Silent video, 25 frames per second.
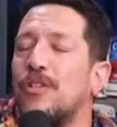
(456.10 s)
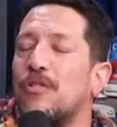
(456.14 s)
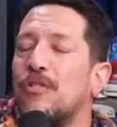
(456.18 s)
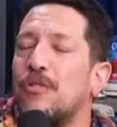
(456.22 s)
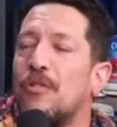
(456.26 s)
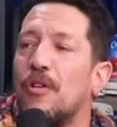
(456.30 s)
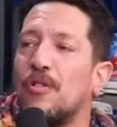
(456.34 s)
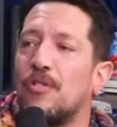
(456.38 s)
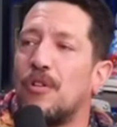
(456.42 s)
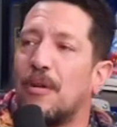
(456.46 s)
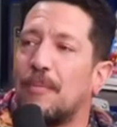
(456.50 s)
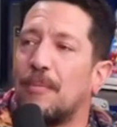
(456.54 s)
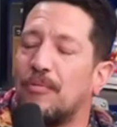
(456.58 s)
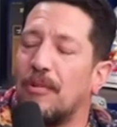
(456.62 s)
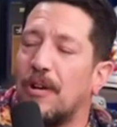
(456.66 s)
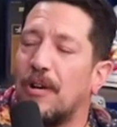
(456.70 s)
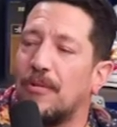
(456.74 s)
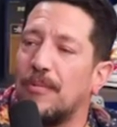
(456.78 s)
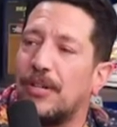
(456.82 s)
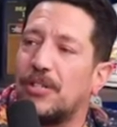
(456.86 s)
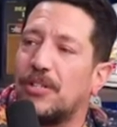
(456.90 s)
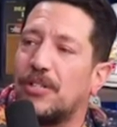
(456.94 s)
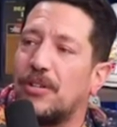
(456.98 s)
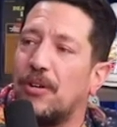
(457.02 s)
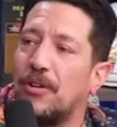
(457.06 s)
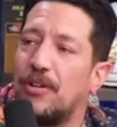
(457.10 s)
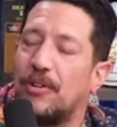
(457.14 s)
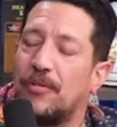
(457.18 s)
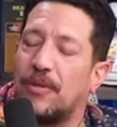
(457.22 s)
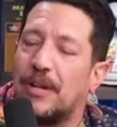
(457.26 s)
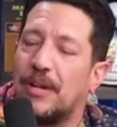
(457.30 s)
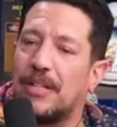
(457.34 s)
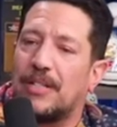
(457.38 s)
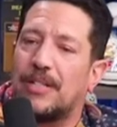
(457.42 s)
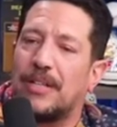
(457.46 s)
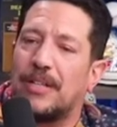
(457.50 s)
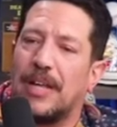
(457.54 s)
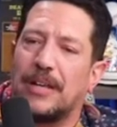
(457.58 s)
You go to a Broadway show. You're.
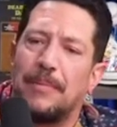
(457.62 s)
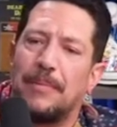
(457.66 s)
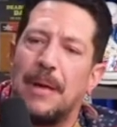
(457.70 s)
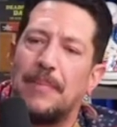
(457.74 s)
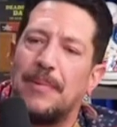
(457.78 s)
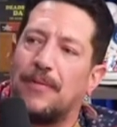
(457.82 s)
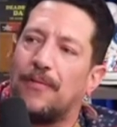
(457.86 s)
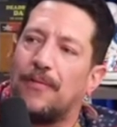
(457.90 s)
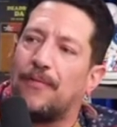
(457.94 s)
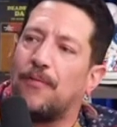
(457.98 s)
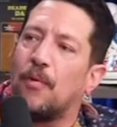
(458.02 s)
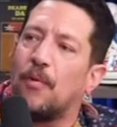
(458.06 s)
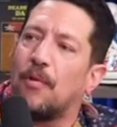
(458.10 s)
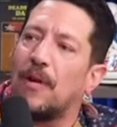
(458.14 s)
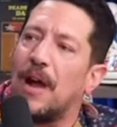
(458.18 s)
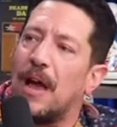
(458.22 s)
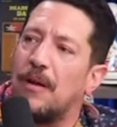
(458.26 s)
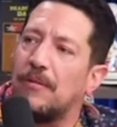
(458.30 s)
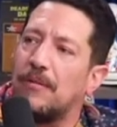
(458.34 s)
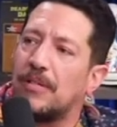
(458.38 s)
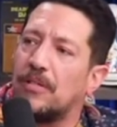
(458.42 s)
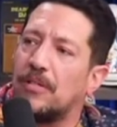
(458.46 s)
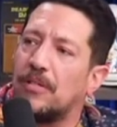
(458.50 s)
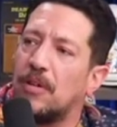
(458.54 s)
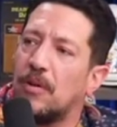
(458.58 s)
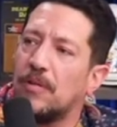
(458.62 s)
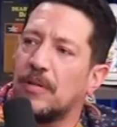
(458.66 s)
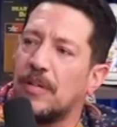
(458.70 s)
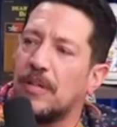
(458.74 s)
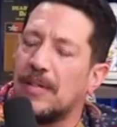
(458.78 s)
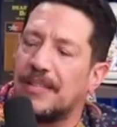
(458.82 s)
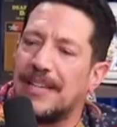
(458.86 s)
It's like maybe 4 hours total.